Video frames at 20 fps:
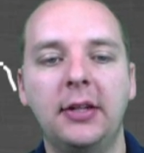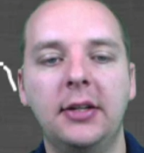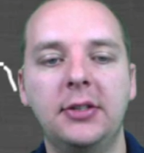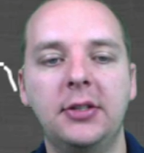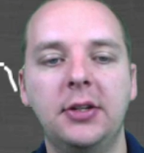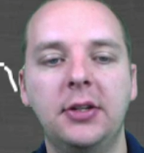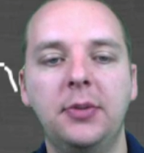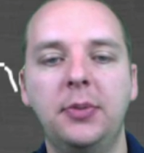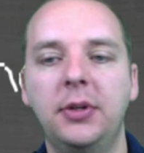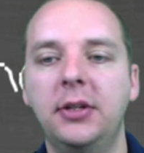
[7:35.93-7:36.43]
That
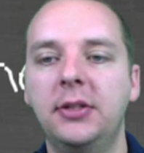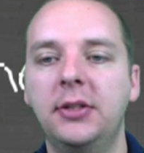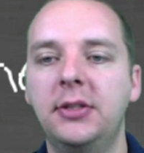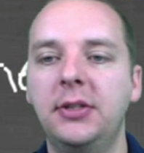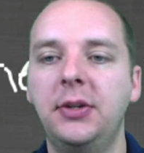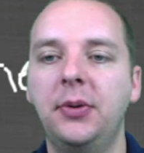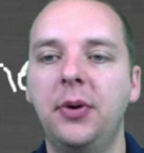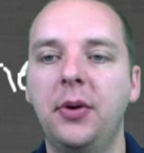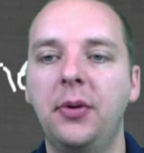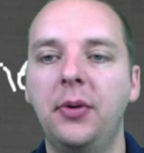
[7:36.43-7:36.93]
should have been a
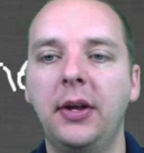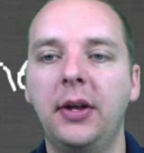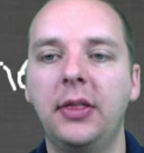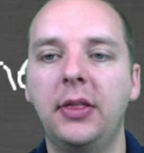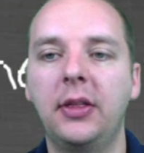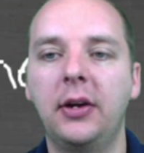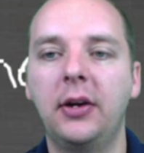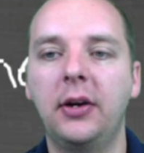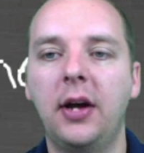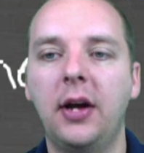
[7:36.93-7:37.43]
zero
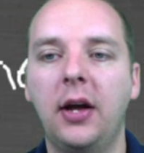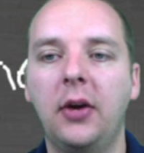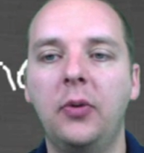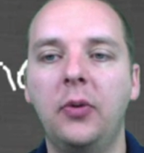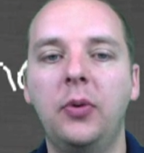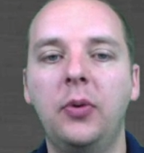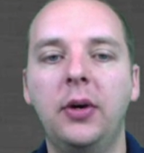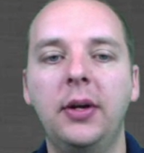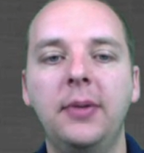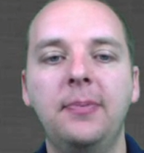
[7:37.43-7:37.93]
right there, not a
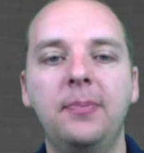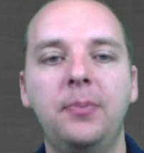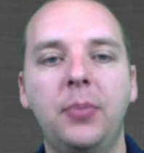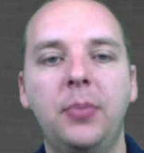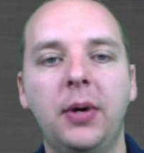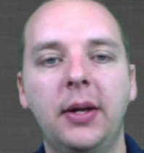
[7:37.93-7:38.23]
one.